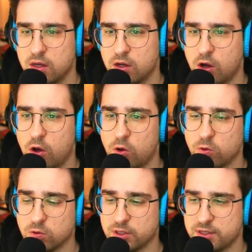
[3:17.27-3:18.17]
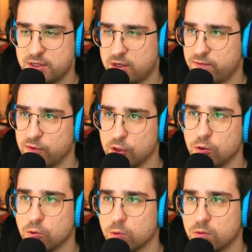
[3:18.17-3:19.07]
holistic
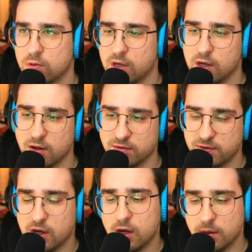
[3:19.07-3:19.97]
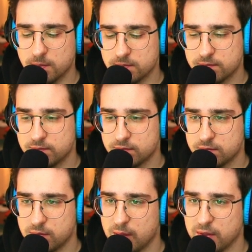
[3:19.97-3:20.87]
view of
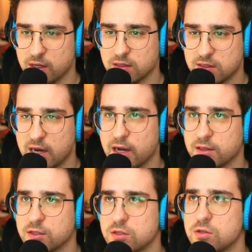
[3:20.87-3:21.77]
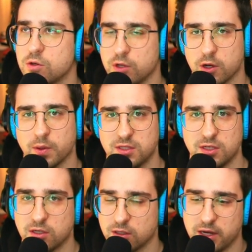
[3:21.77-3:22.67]
maybe inside the studio
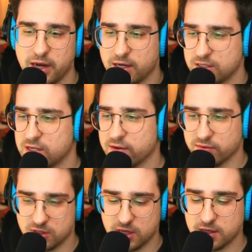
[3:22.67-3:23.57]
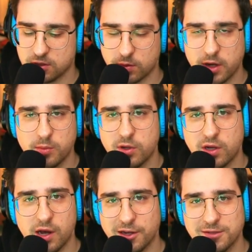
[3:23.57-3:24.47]
until an ex-dev decides to write a book
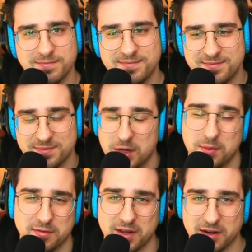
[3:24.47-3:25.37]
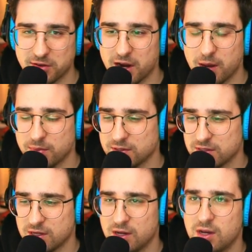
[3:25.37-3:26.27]
on it. Maybe if that ever
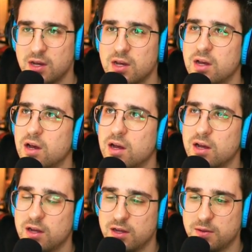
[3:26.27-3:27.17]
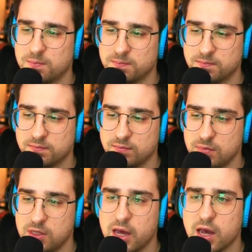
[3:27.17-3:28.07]
happens.
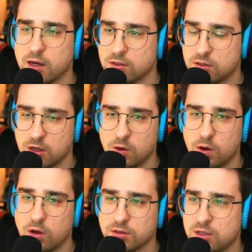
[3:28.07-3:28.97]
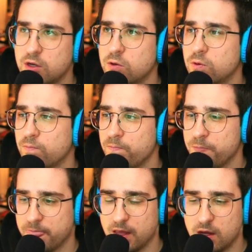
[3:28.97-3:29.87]
Yeah, so also,
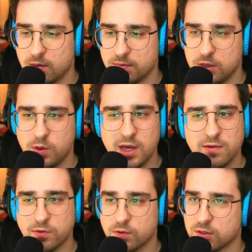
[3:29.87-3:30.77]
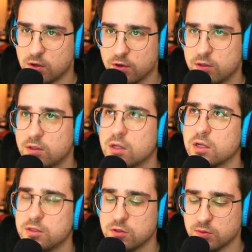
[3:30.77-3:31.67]
you can't view this article
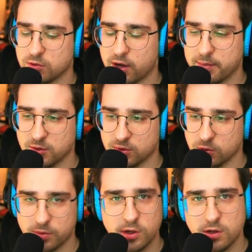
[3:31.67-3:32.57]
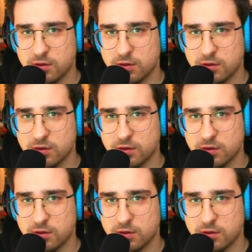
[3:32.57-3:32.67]
unless you subscribe to Bloomberg.